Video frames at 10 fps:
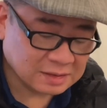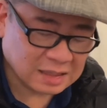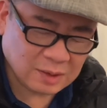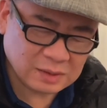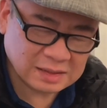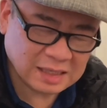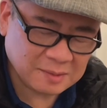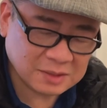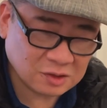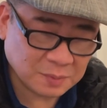I was
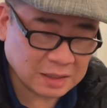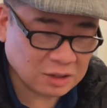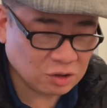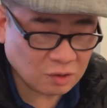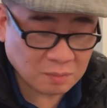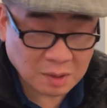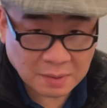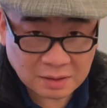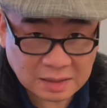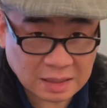tempted to be like, maybe
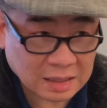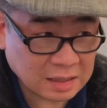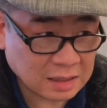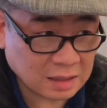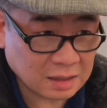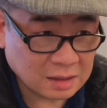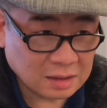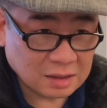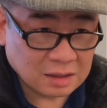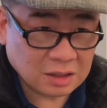I'll get a
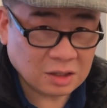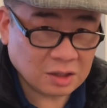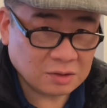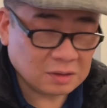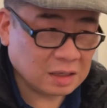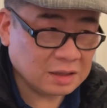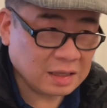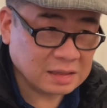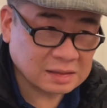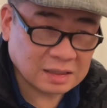
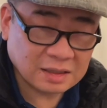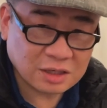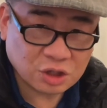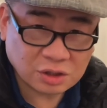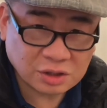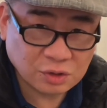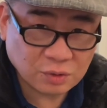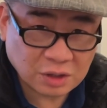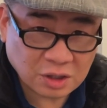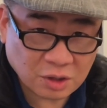nice condition
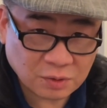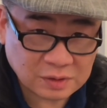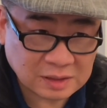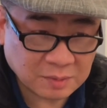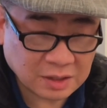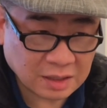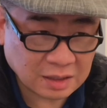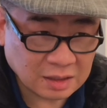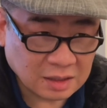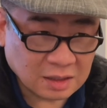studio or
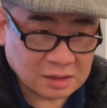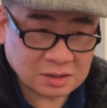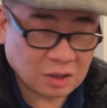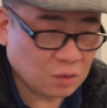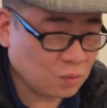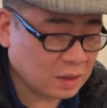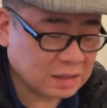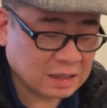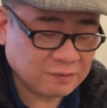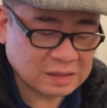something. So
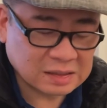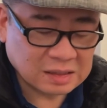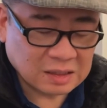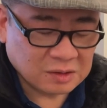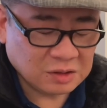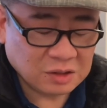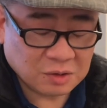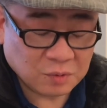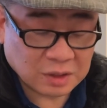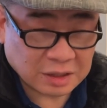what if it's,
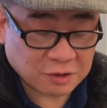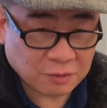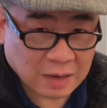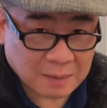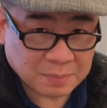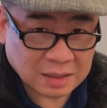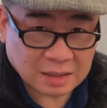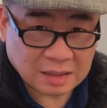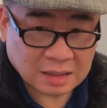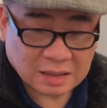really
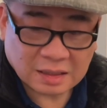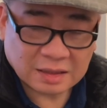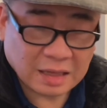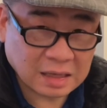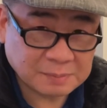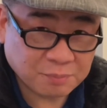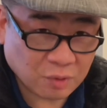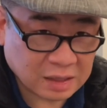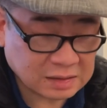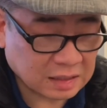crappy and the neck
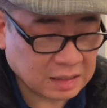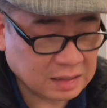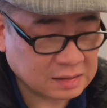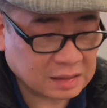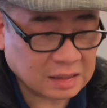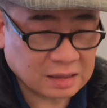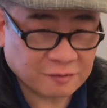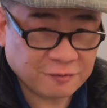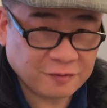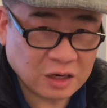breaks easy and the
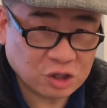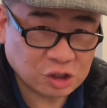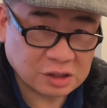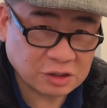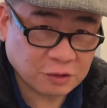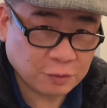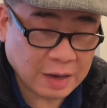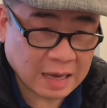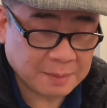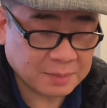finish is
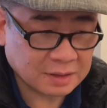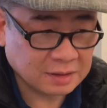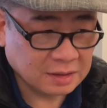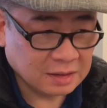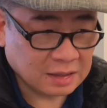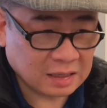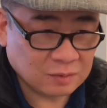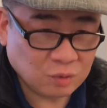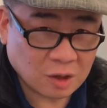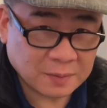crap and the
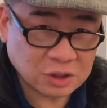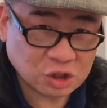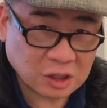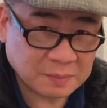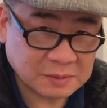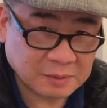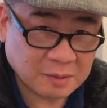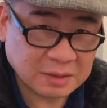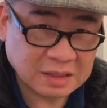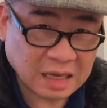workmanship is
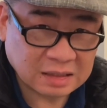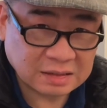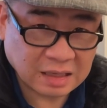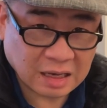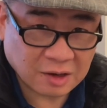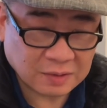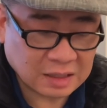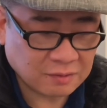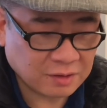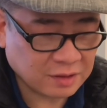probably not there and
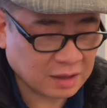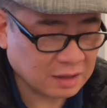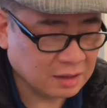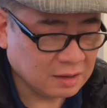everything.